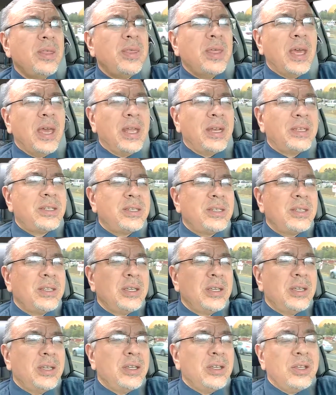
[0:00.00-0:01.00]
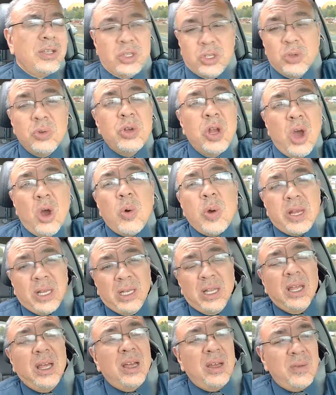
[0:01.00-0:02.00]
that you know and
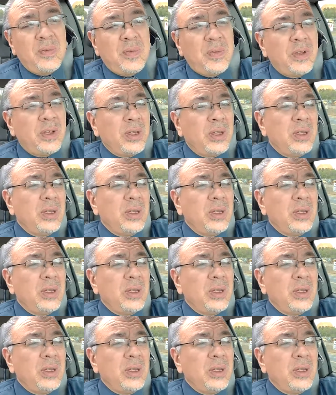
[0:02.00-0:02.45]
love,